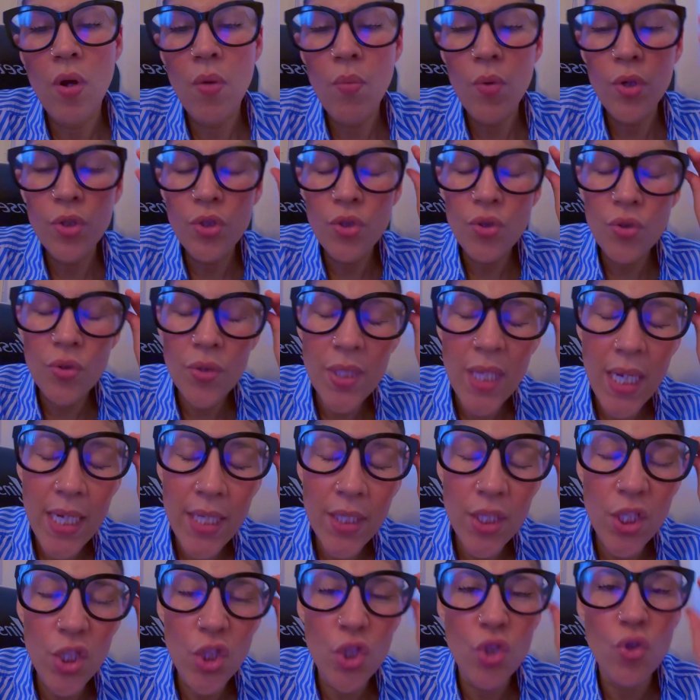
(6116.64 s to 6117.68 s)
So I want to
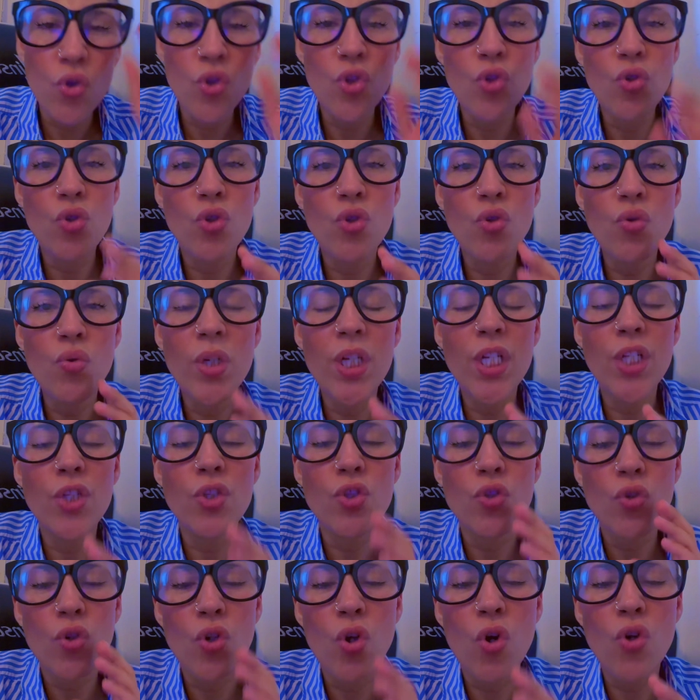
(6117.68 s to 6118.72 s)
say this to you. You
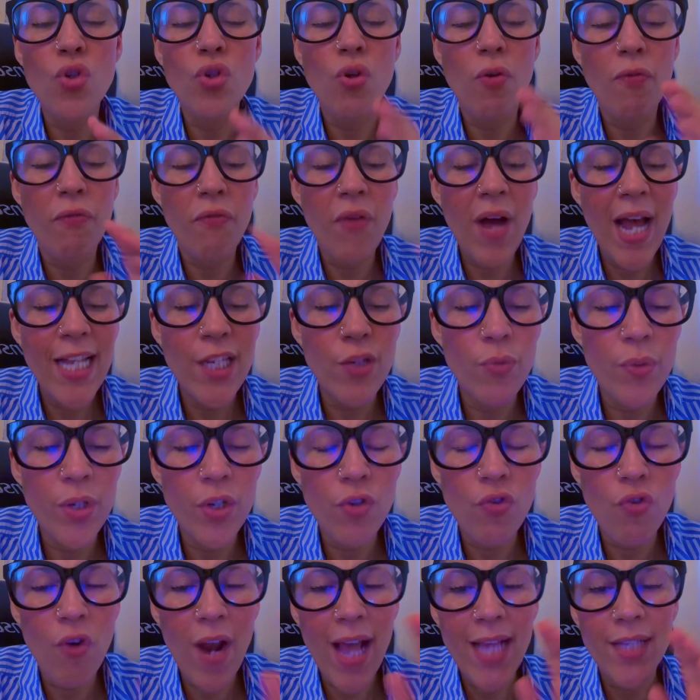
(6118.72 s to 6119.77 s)
need to know your
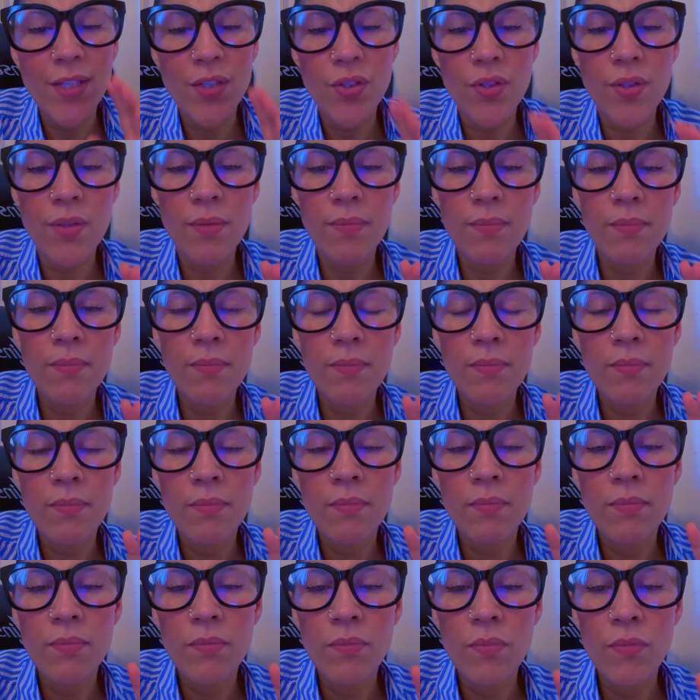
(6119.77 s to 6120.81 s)
value in Christ.
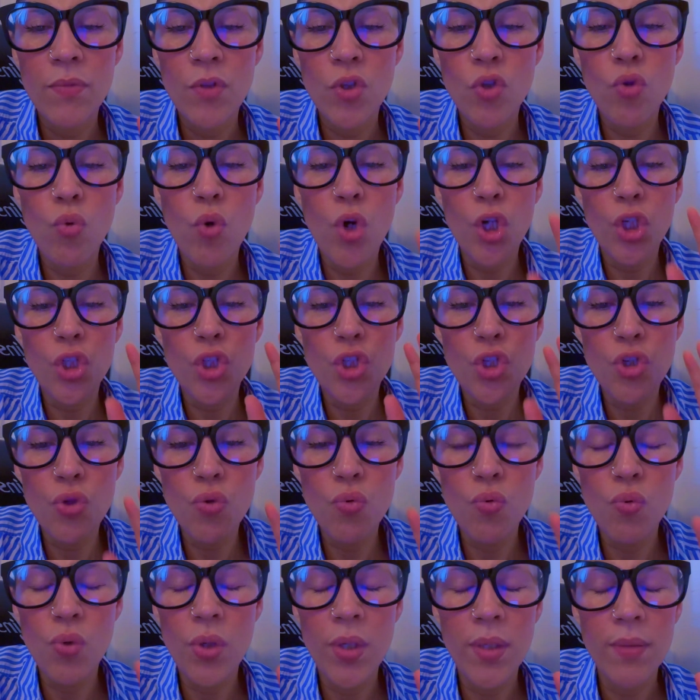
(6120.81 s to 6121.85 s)
You are a
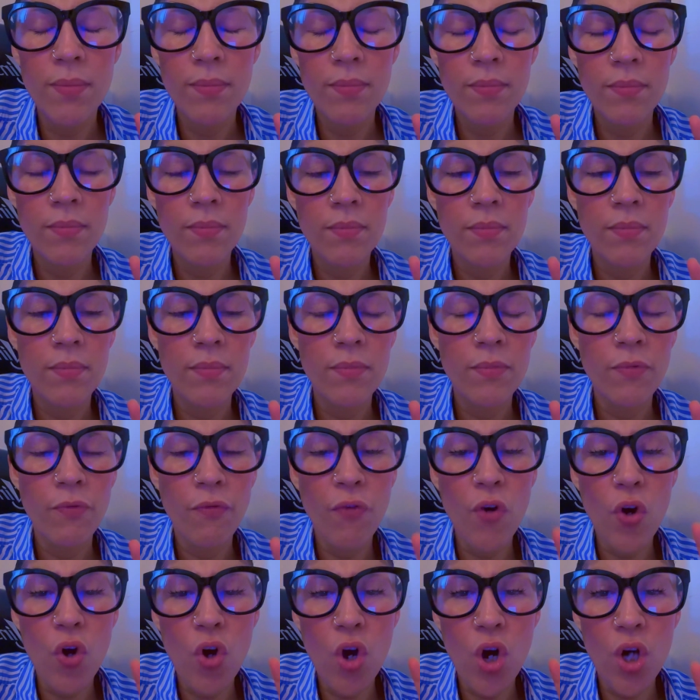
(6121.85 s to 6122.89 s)
jewel
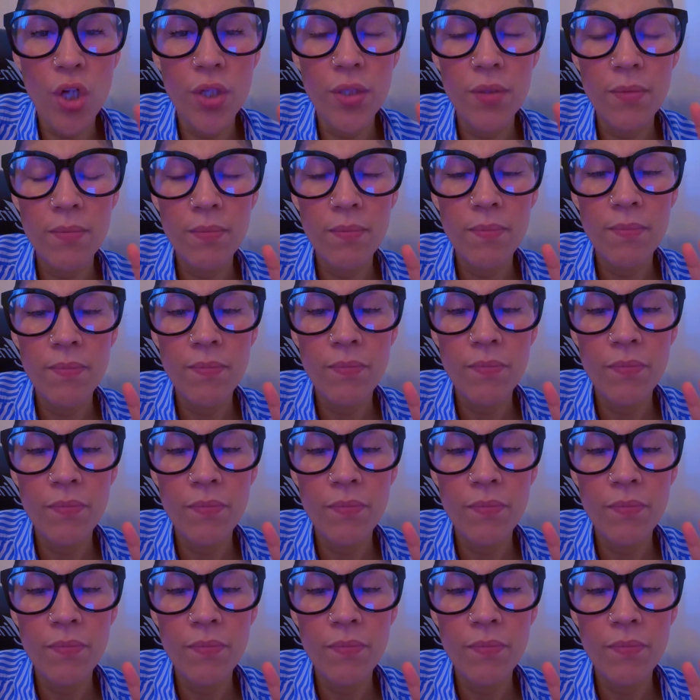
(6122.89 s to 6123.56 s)
for God.